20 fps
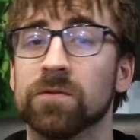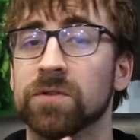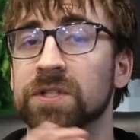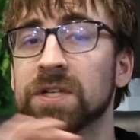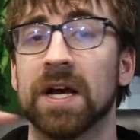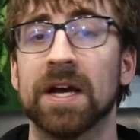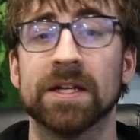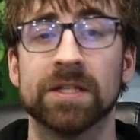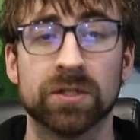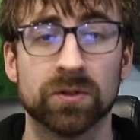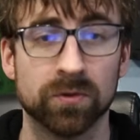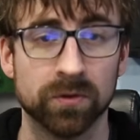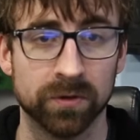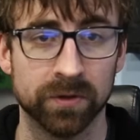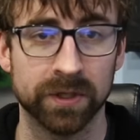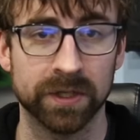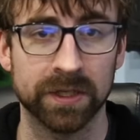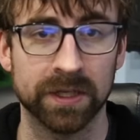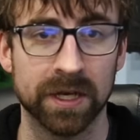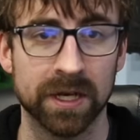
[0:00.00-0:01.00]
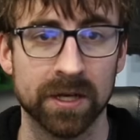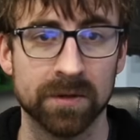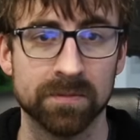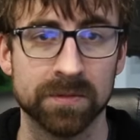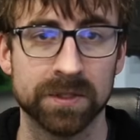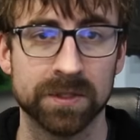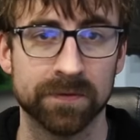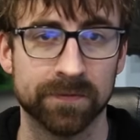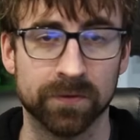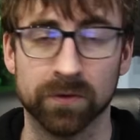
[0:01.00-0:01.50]
side-scrolling
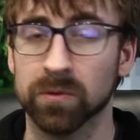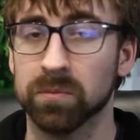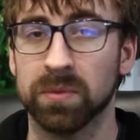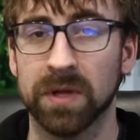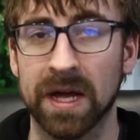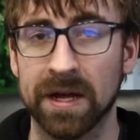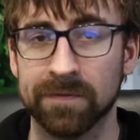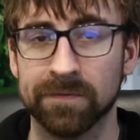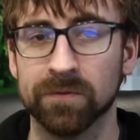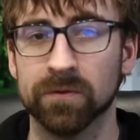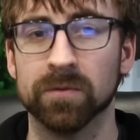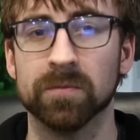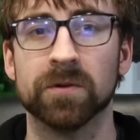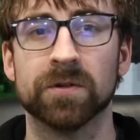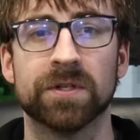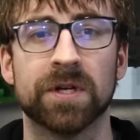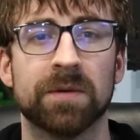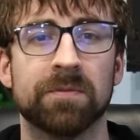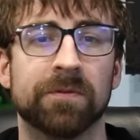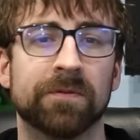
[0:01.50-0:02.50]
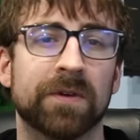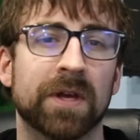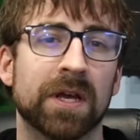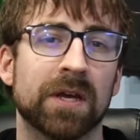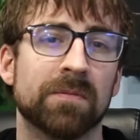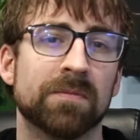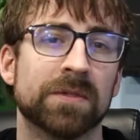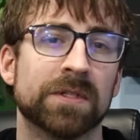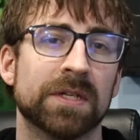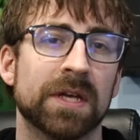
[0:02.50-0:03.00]
games, for platformer type of
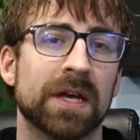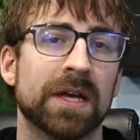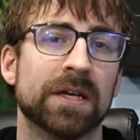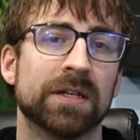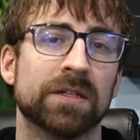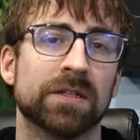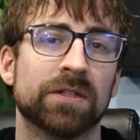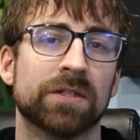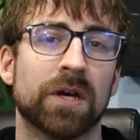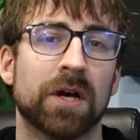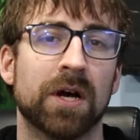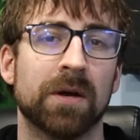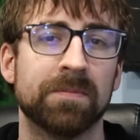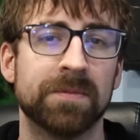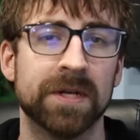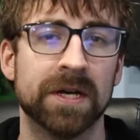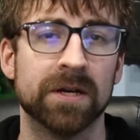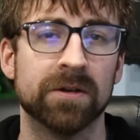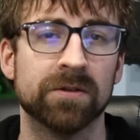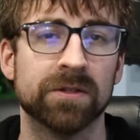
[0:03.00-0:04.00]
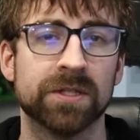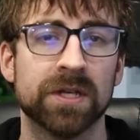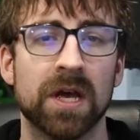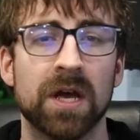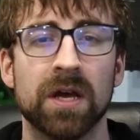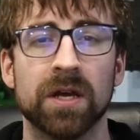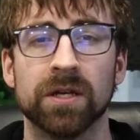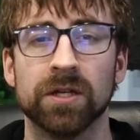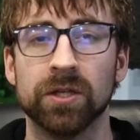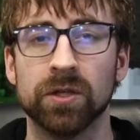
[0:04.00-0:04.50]
games, and top-downs
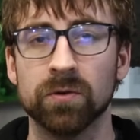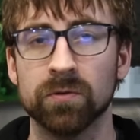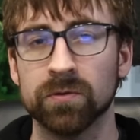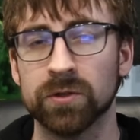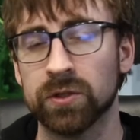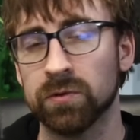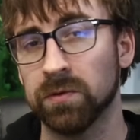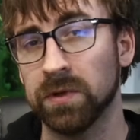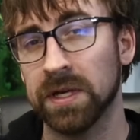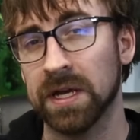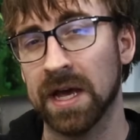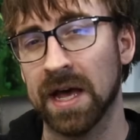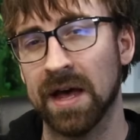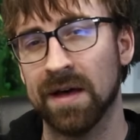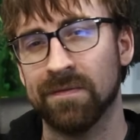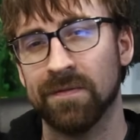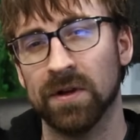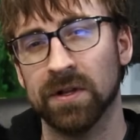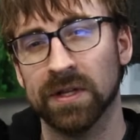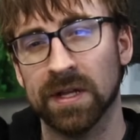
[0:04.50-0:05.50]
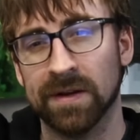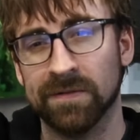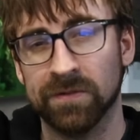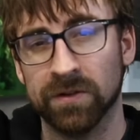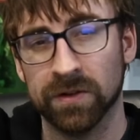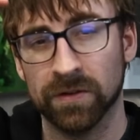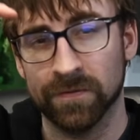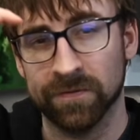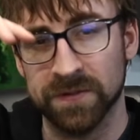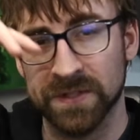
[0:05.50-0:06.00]
usually have a
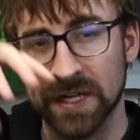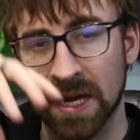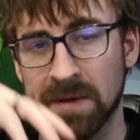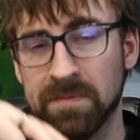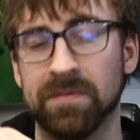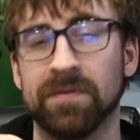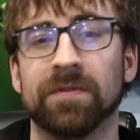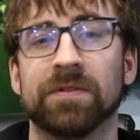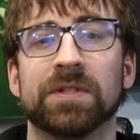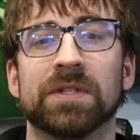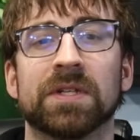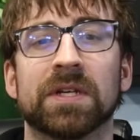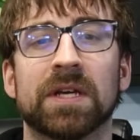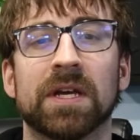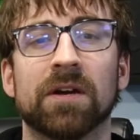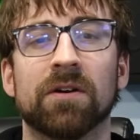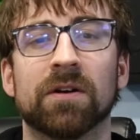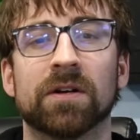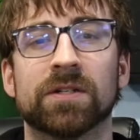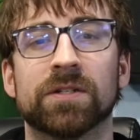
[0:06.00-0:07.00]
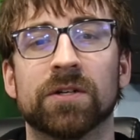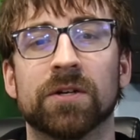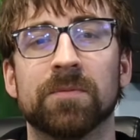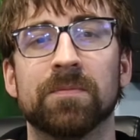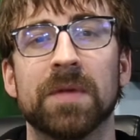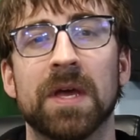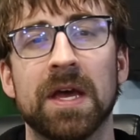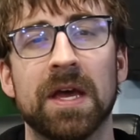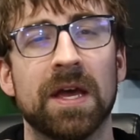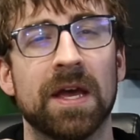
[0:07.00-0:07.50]
level of depth to the character
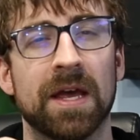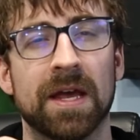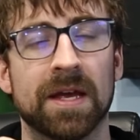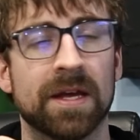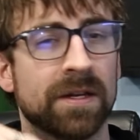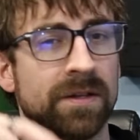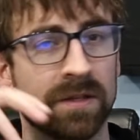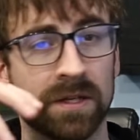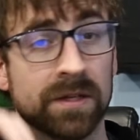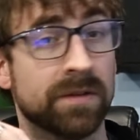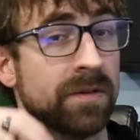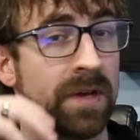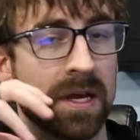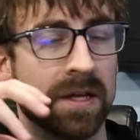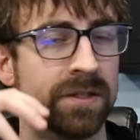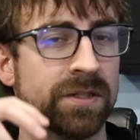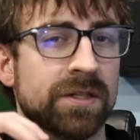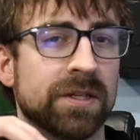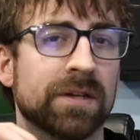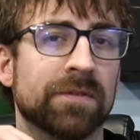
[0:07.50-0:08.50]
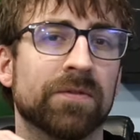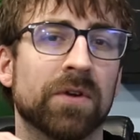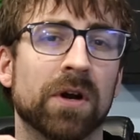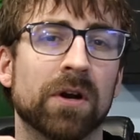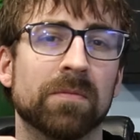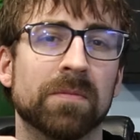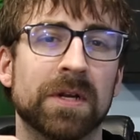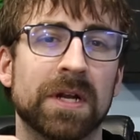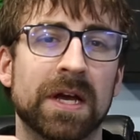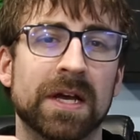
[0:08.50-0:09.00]
and to the
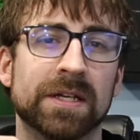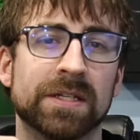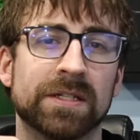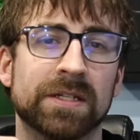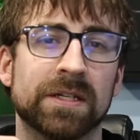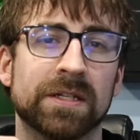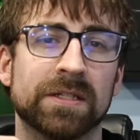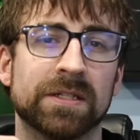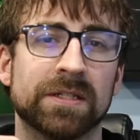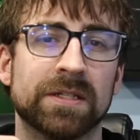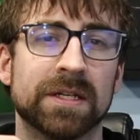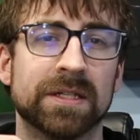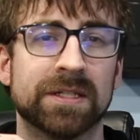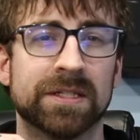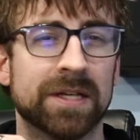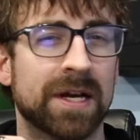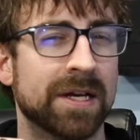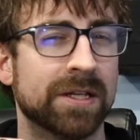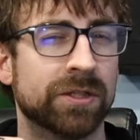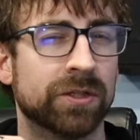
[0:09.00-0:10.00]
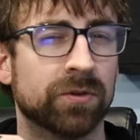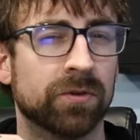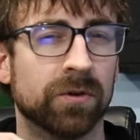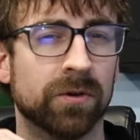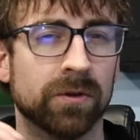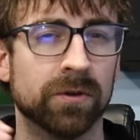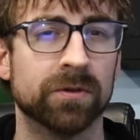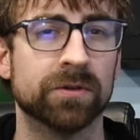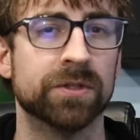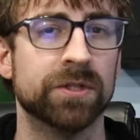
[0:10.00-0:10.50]
environment assets that
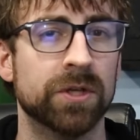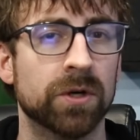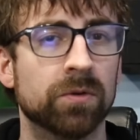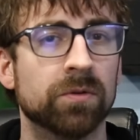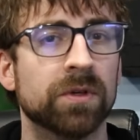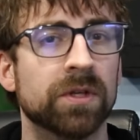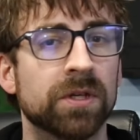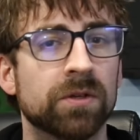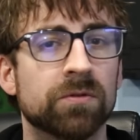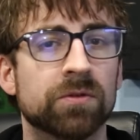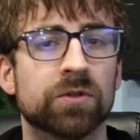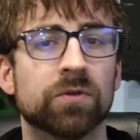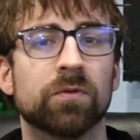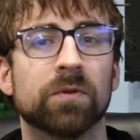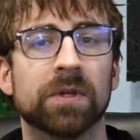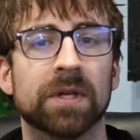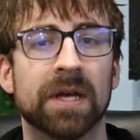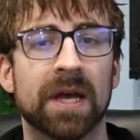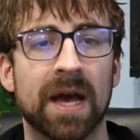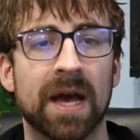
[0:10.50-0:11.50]
side-scrollers don't usually